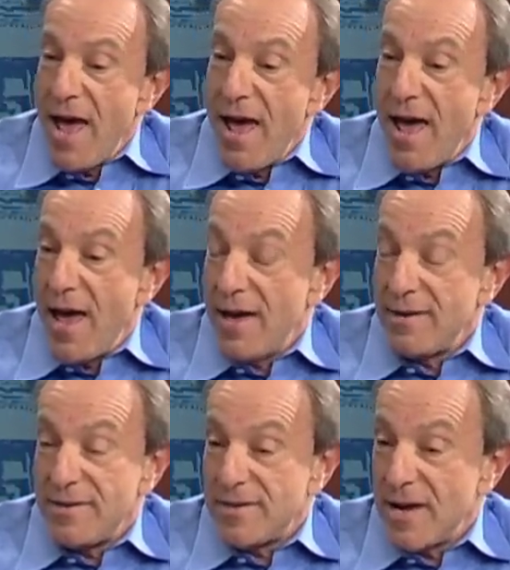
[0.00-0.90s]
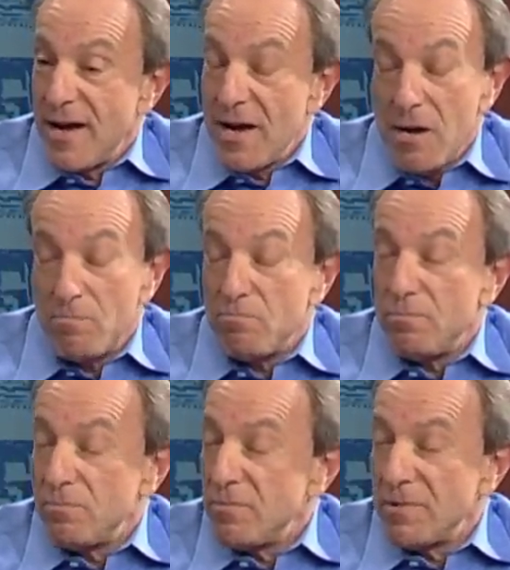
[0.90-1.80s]
And uh,
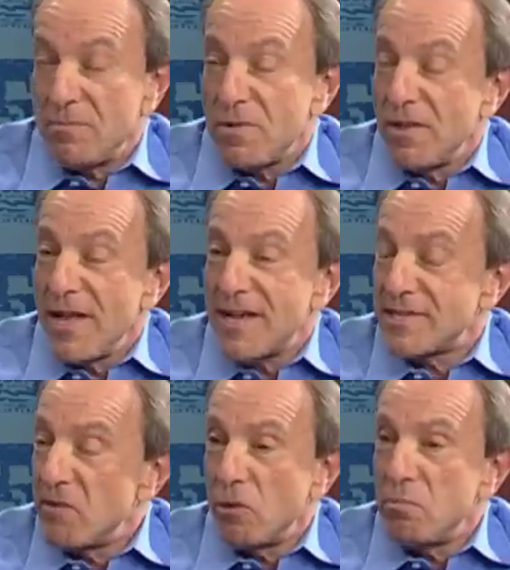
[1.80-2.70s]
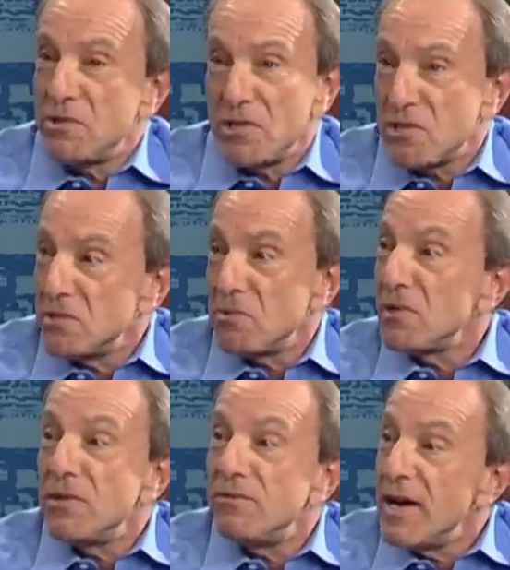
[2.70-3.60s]
the last several positions were
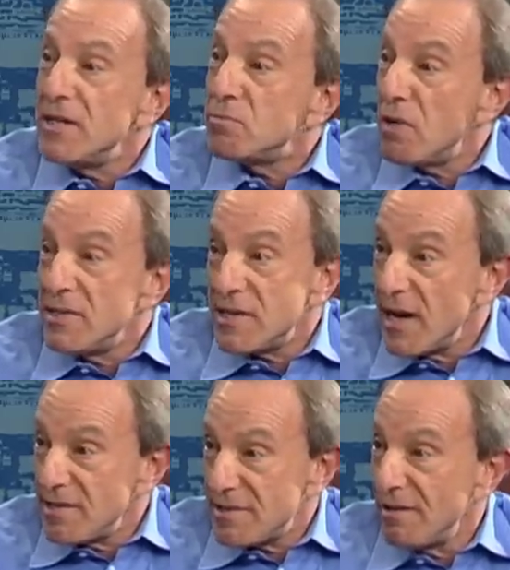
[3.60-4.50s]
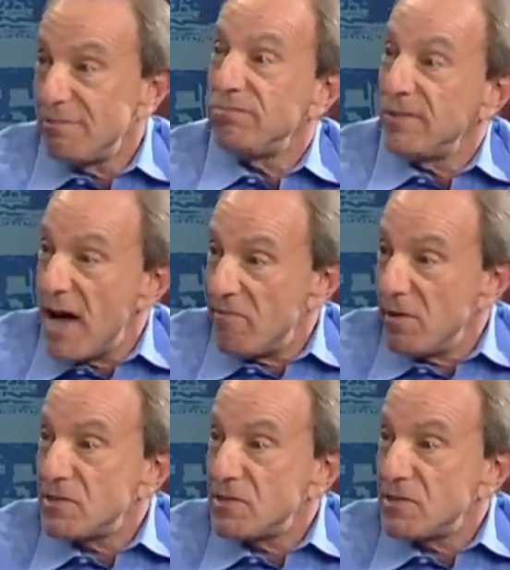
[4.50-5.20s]
at the vice presidential level.